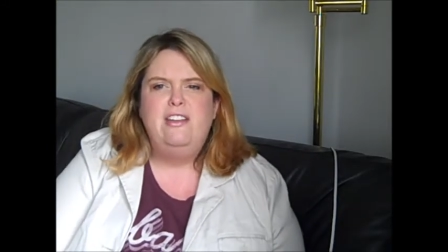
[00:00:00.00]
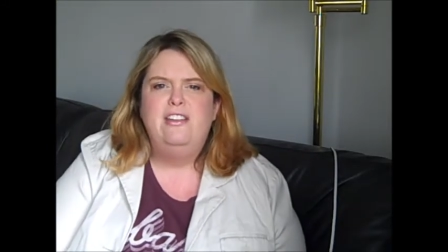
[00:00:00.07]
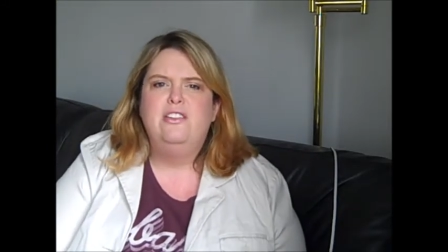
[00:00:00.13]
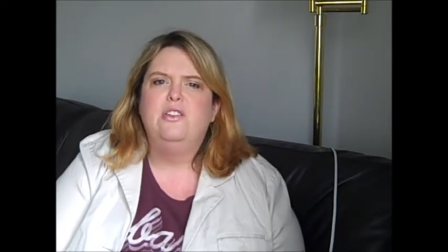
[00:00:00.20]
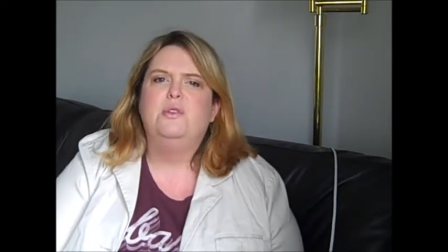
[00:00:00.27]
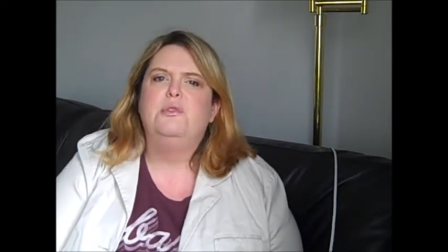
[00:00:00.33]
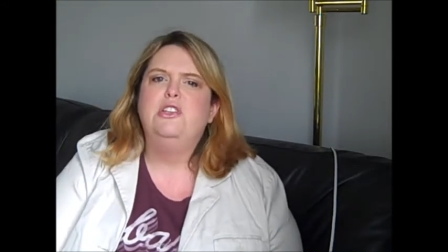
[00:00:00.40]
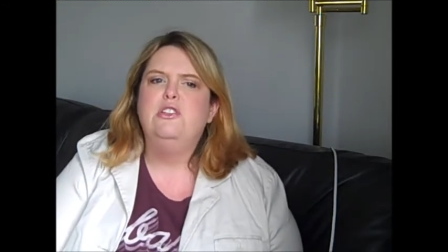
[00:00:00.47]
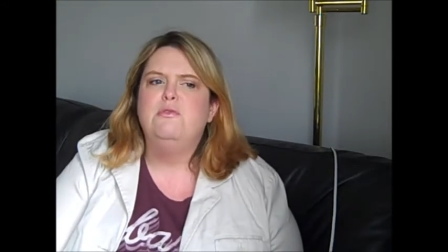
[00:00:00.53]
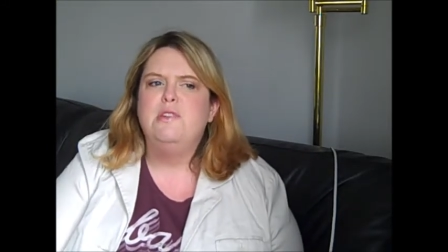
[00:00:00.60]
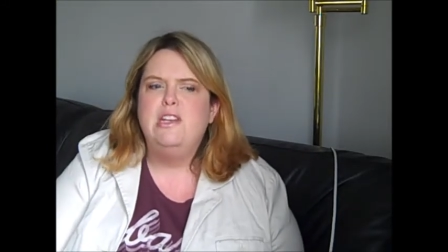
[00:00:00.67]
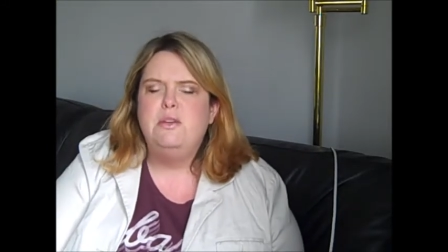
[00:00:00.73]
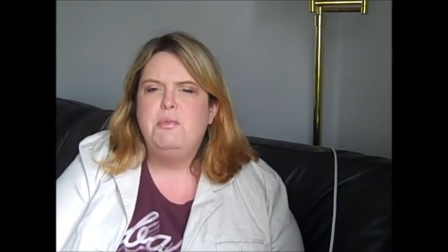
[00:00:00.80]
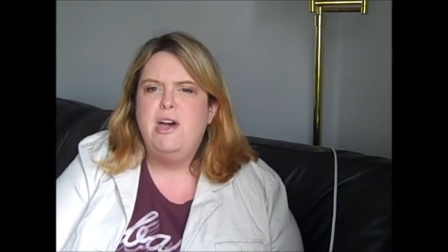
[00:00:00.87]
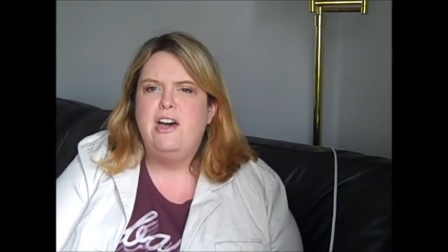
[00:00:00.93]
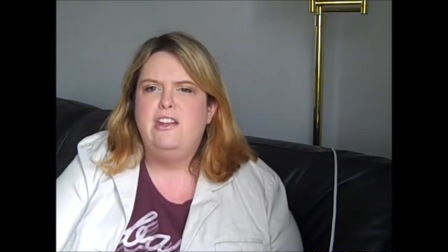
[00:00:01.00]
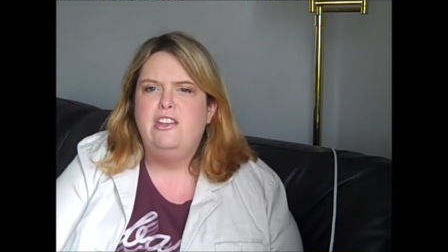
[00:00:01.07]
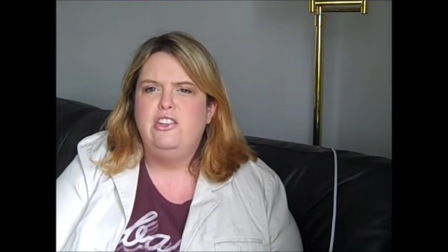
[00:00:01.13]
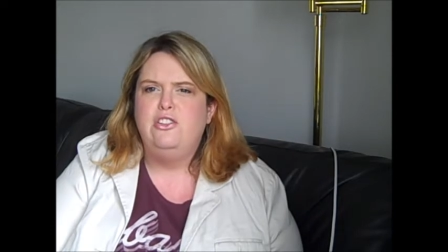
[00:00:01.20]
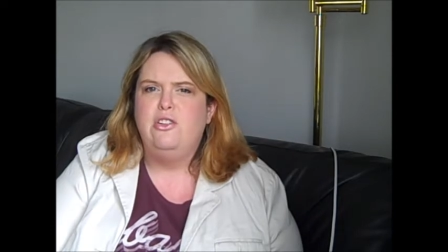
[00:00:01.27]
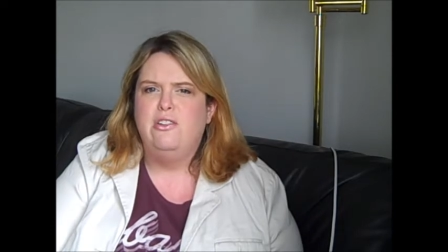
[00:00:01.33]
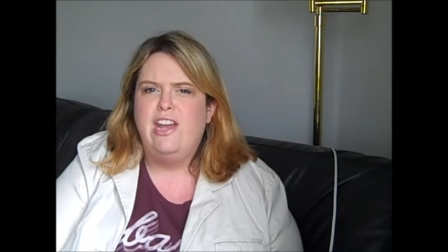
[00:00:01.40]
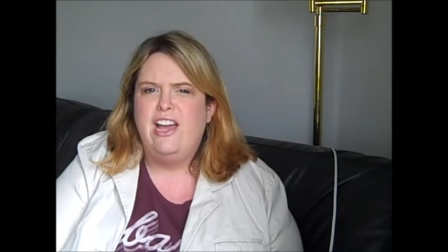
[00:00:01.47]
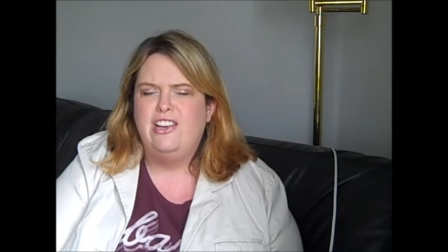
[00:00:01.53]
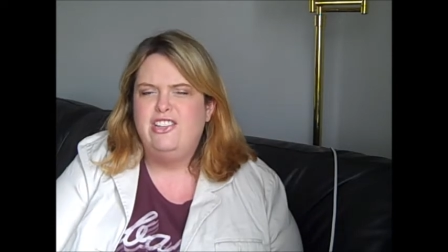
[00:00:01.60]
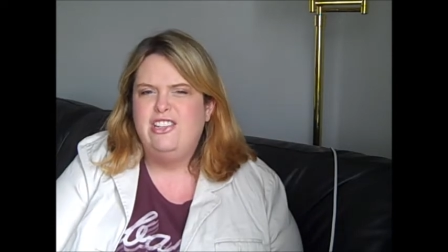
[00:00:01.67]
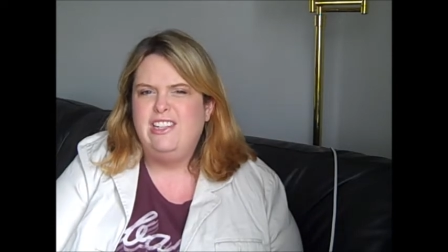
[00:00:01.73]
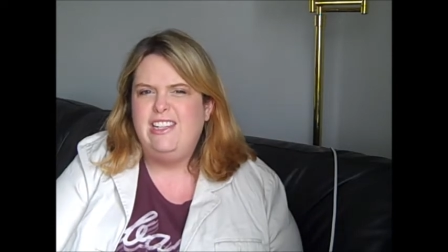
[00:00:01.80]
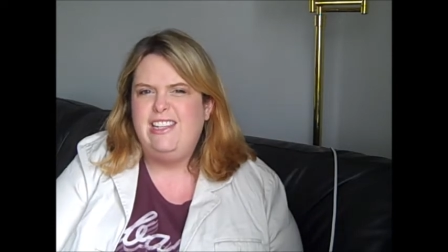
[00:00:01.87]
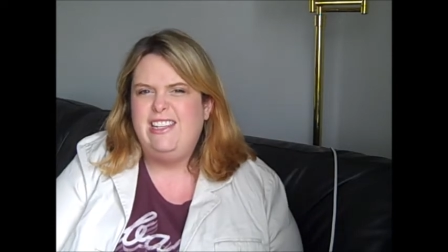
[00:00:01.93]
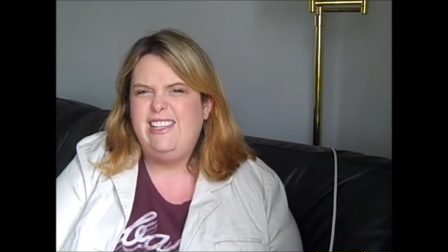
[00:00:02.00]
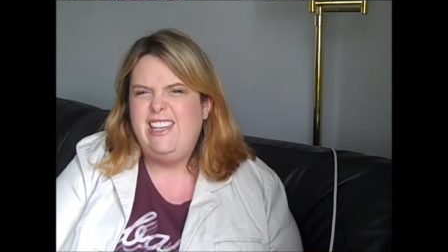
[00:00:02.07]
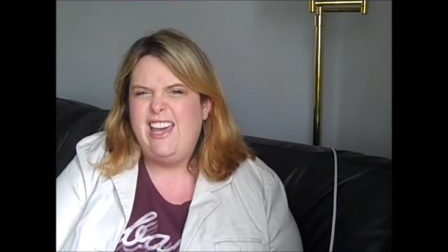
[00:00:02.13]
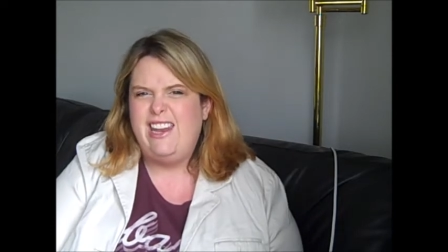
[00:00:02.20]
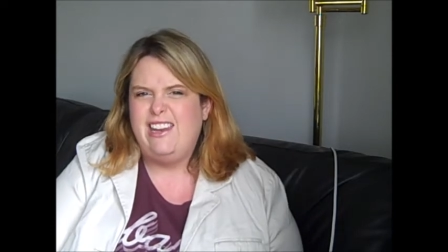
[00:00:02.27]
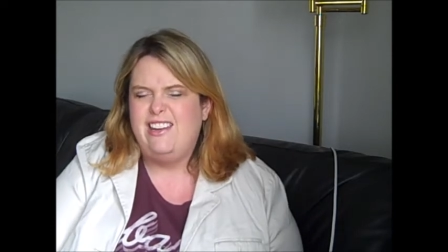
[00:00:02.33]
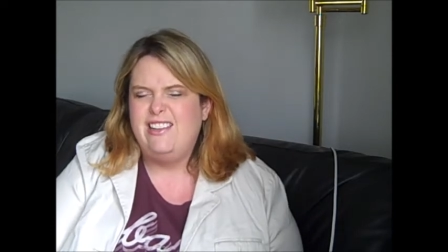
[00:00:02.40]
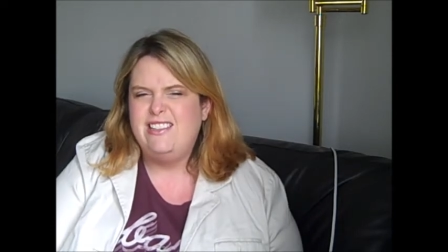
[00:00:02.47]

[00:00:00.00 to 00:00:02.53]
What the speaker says: it or when you read about it, you don't actually get it.